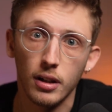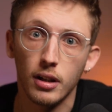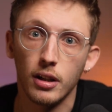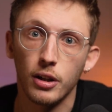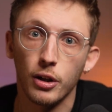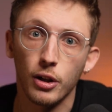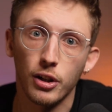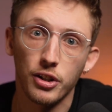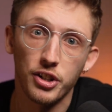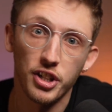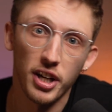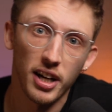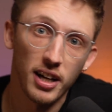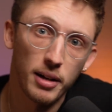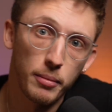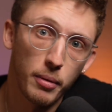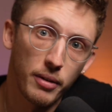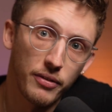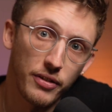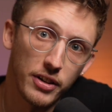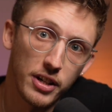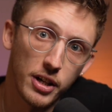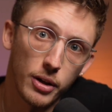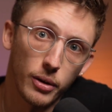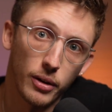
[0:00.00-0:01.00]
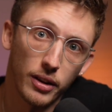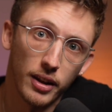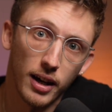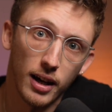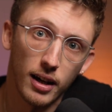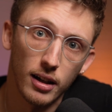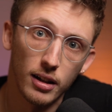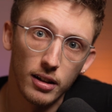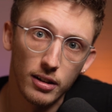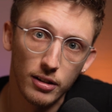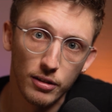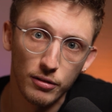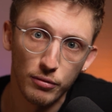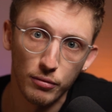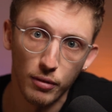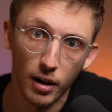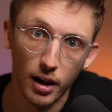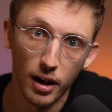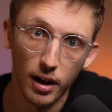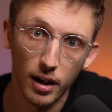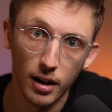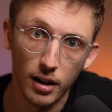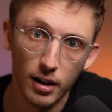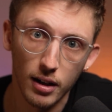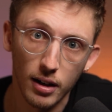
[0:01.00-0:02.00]
you can check out my video on that
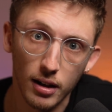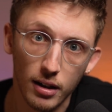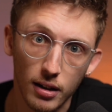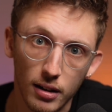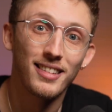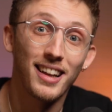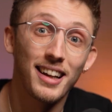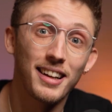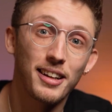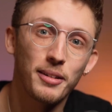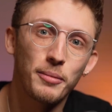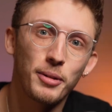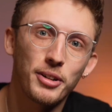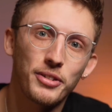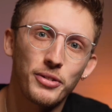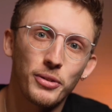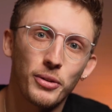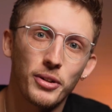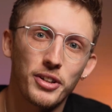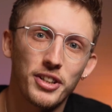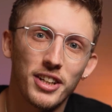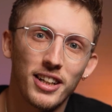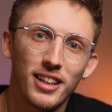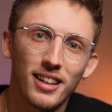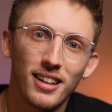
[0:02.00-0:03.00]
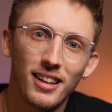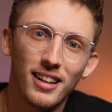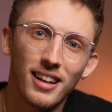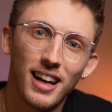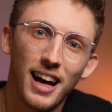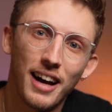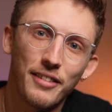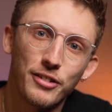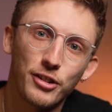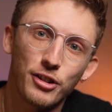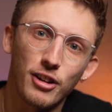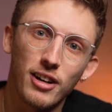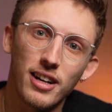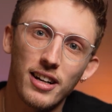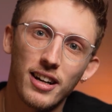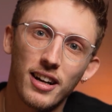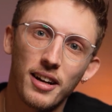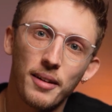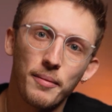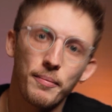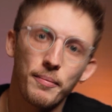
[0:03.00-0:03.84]
right here. Thanks so much for watching. Have a great day.